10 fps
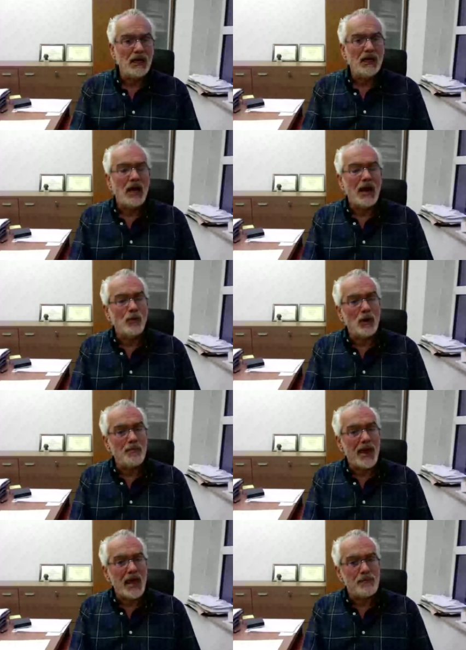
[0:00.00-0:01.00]
and we'll
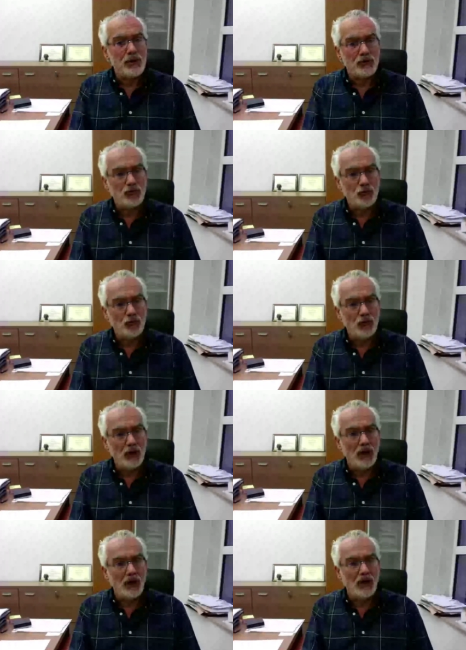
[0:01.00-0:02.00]
be able to
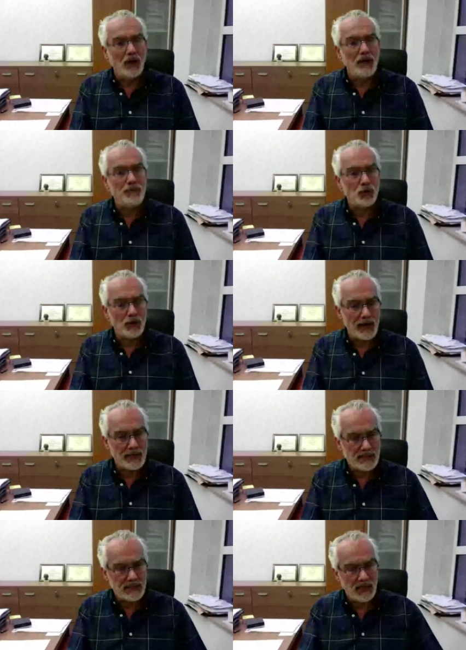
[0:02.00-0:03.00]

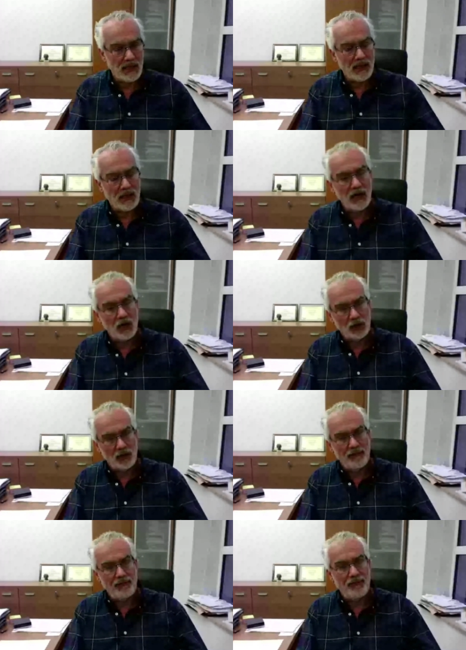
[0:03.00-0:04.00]
immunize a lot
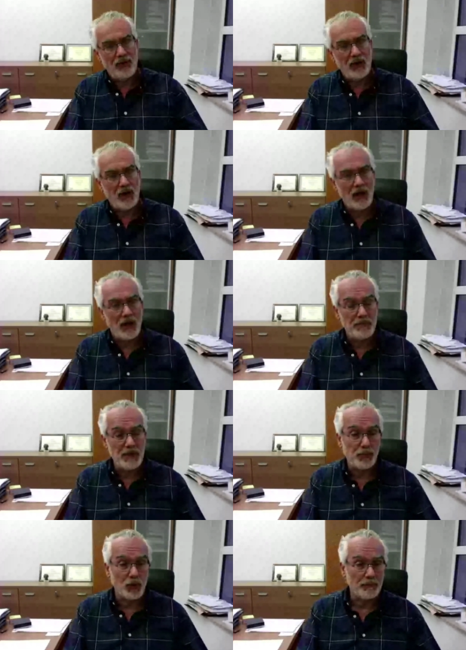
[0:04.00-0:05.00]
of
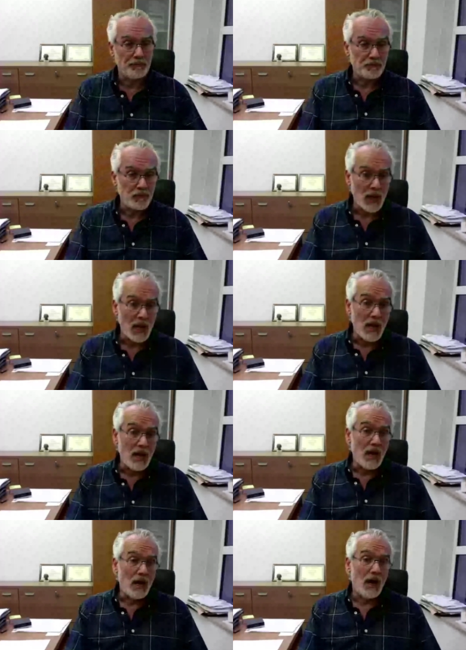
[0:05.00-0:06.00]
people.
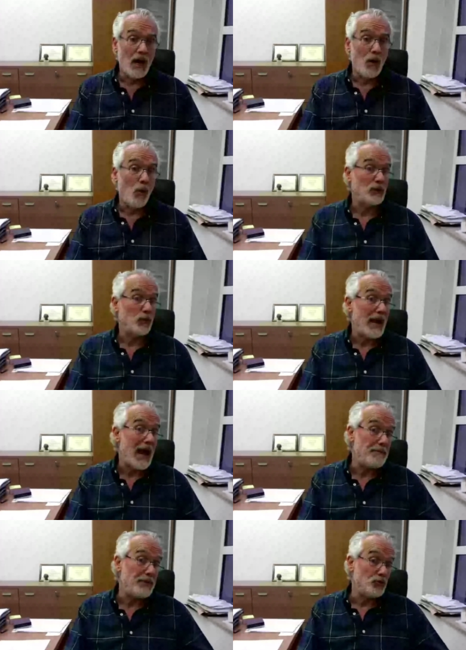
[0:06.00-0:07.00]
What will
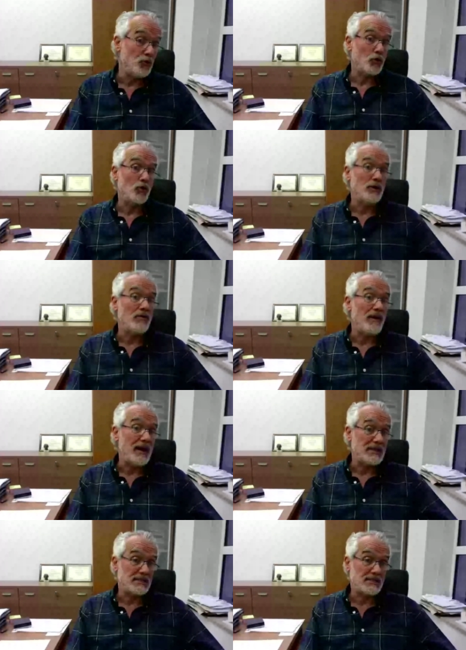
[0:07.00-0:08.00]
happen to
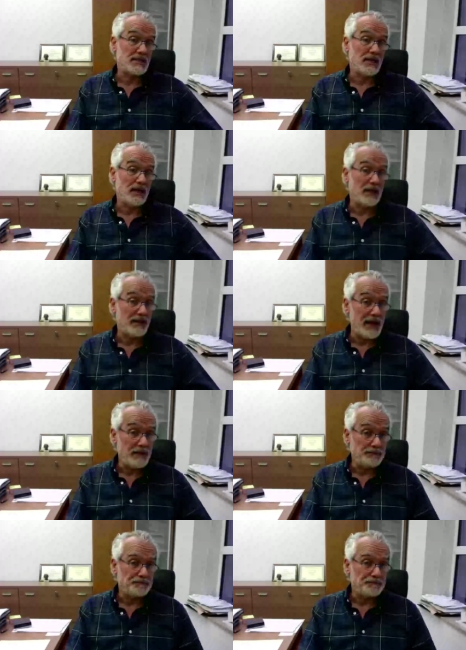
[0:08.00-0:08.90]
coronavirus then?